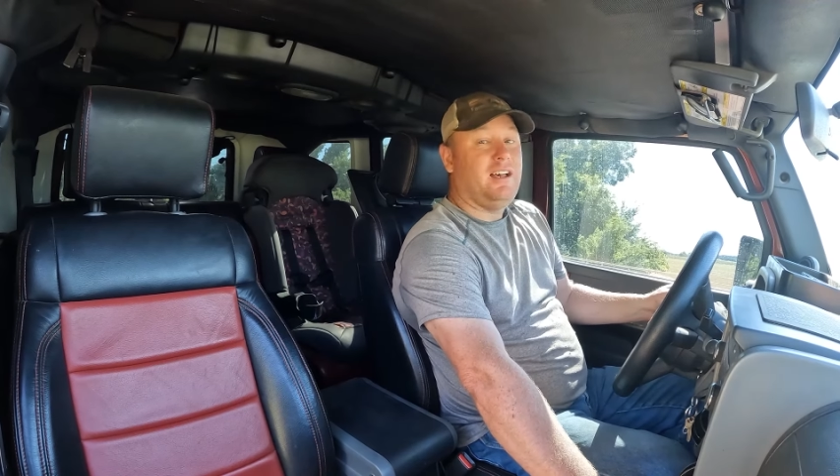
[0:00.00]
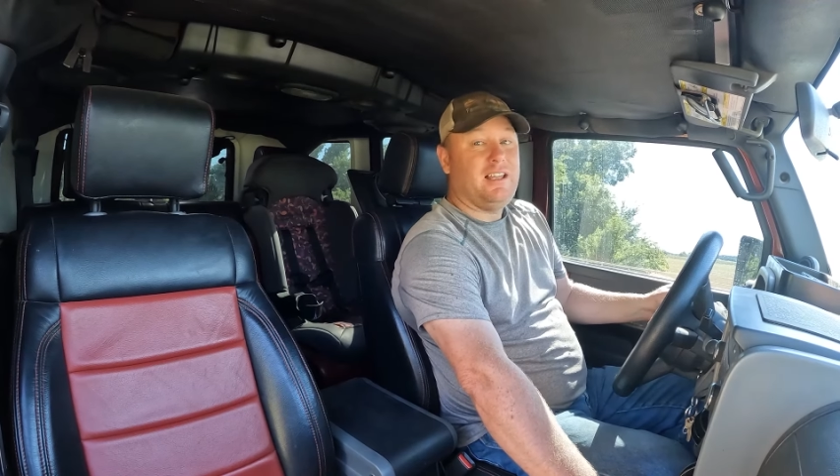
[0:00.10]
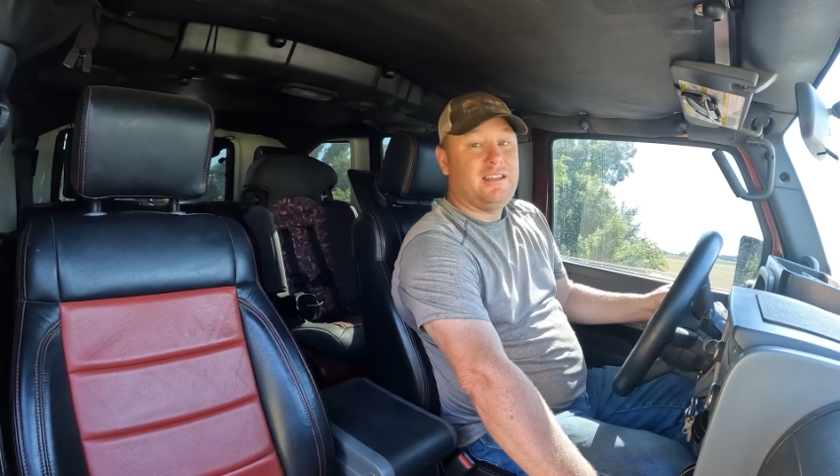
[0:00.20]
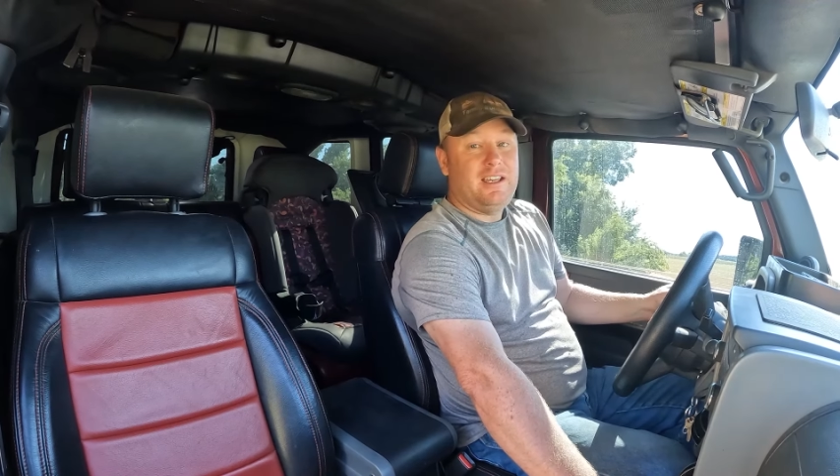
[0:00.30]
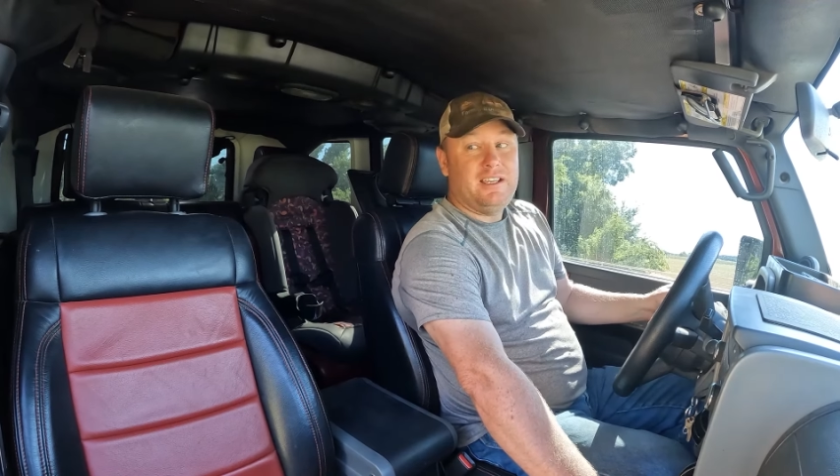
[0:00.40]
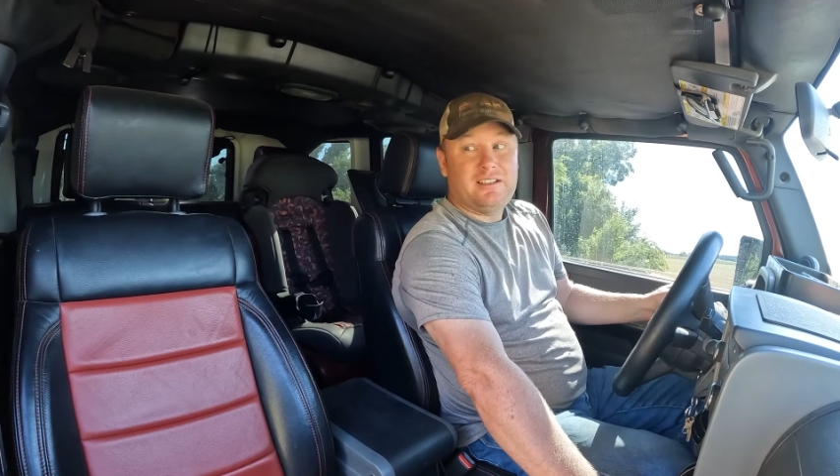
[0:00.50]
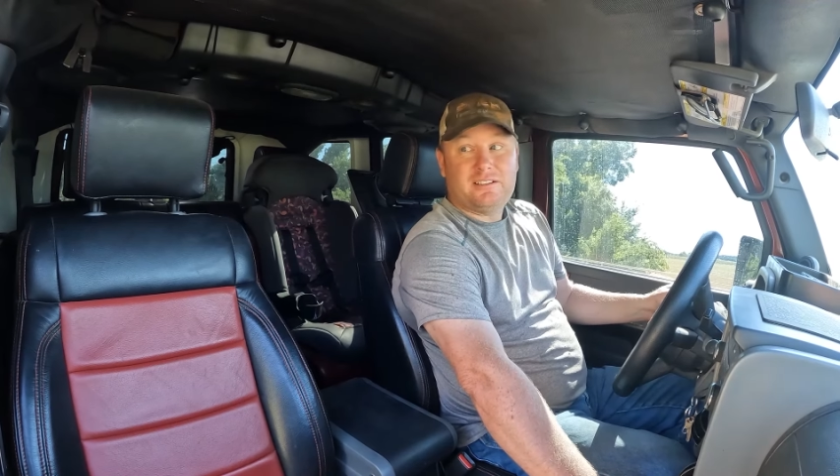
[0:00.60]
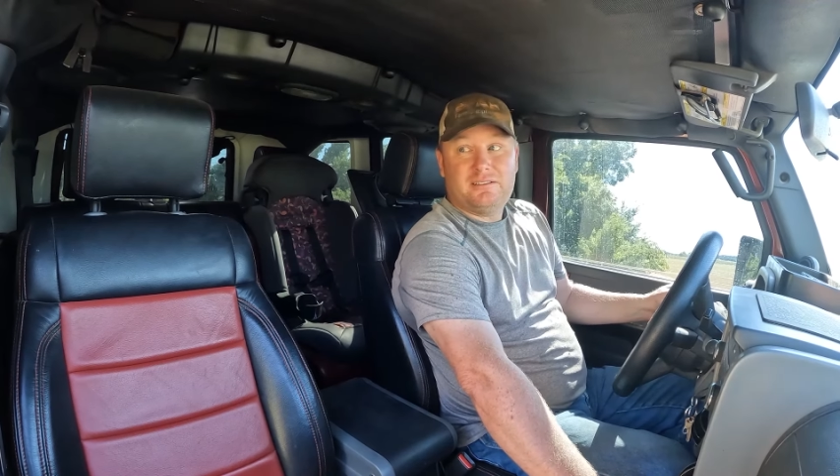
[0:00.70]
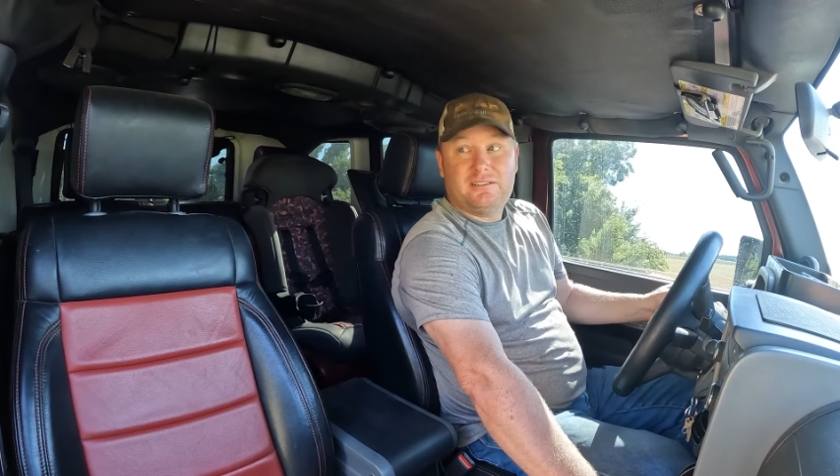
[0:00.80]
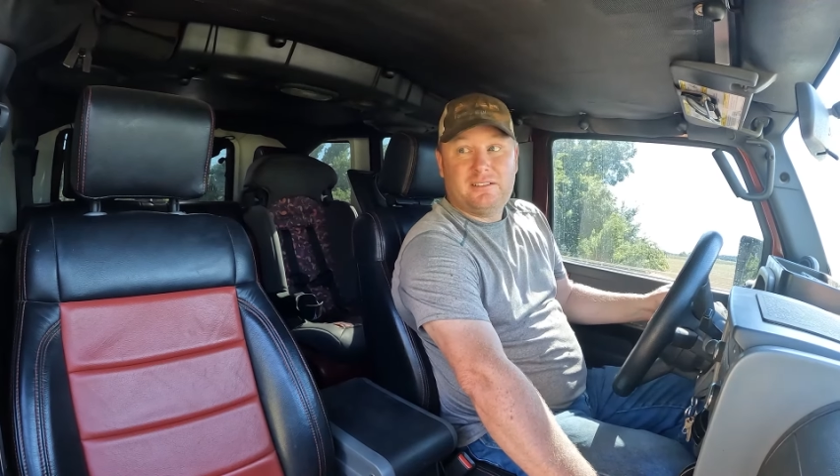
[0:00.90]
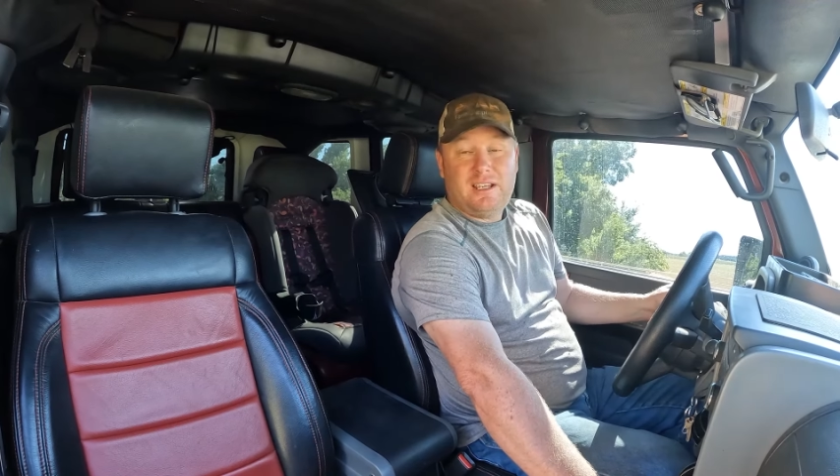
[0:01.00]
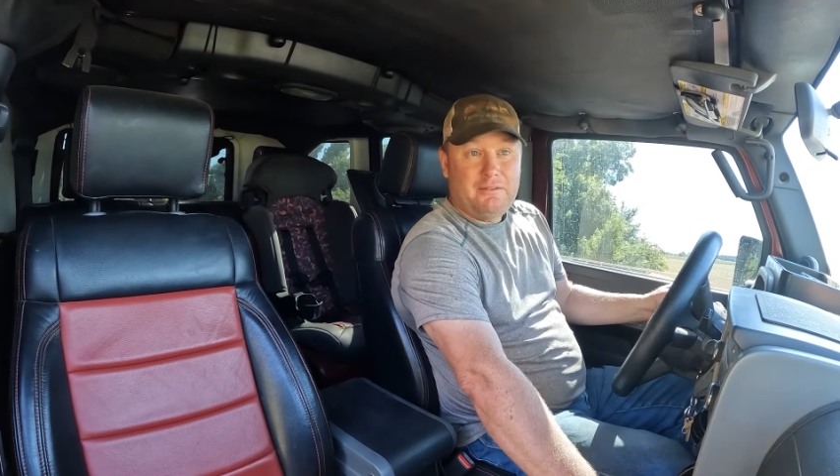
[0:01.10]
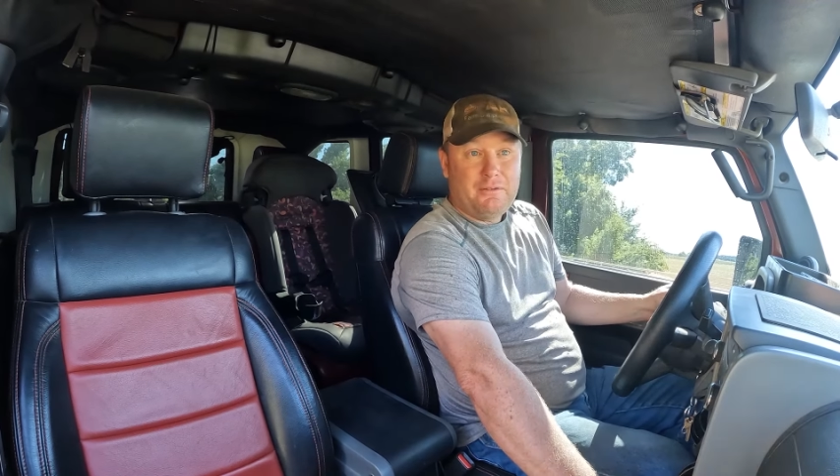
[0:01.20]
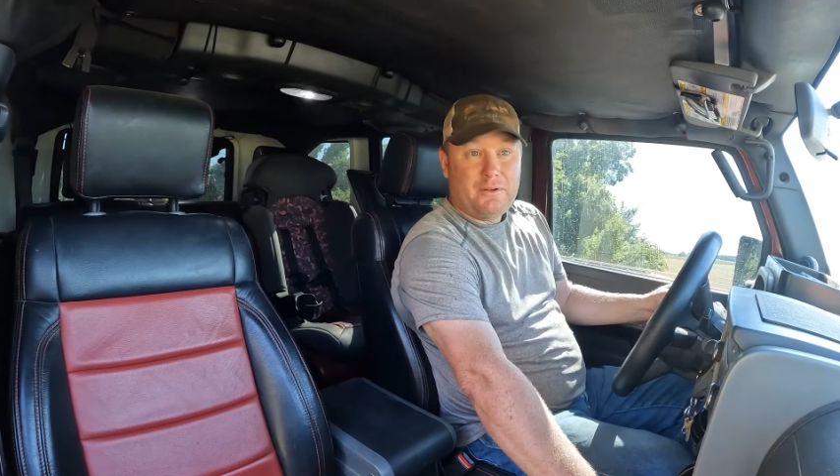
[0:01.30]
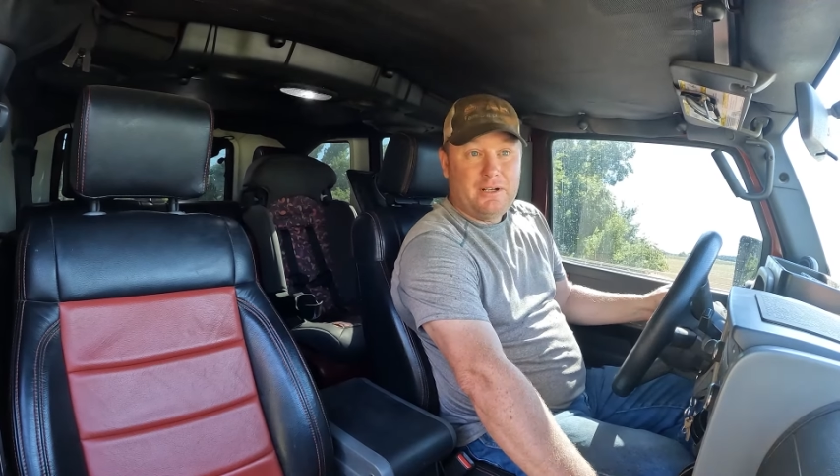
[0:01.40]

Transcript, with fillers: I think even if